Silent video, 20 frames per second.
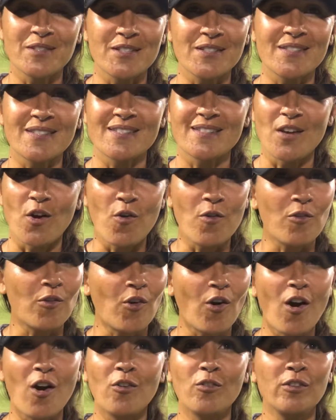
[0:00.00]
just
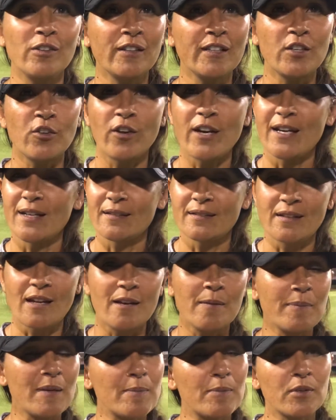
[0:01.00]
overall really great. A
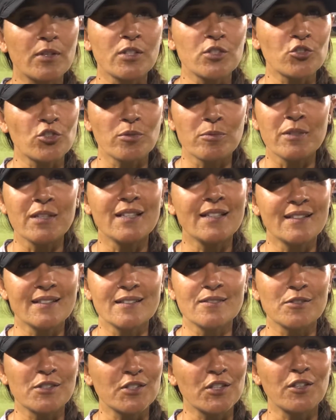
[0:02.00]
lot of people contributed,
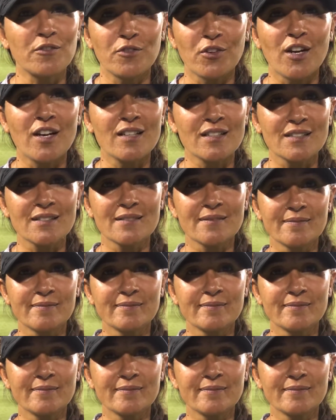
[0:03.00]
and it was good for us.